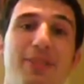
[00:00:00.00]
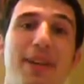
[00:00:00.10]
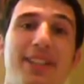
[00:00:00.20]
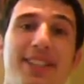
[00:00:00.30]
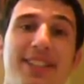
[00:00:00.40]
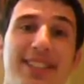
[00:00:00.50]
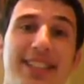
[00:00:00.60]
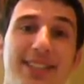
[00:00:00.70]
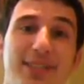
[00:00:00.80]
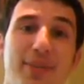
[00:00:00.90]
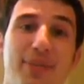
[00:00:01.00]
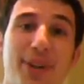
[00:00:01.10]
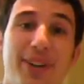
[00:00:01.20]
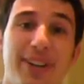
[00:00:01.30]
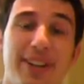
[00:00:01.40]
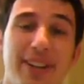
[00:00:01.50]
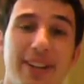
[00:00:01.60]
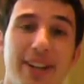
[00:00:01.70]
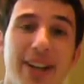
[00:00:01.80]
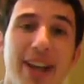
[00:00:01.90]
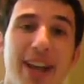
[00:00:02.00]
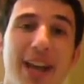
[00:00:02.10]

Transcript: the messages that he stood for.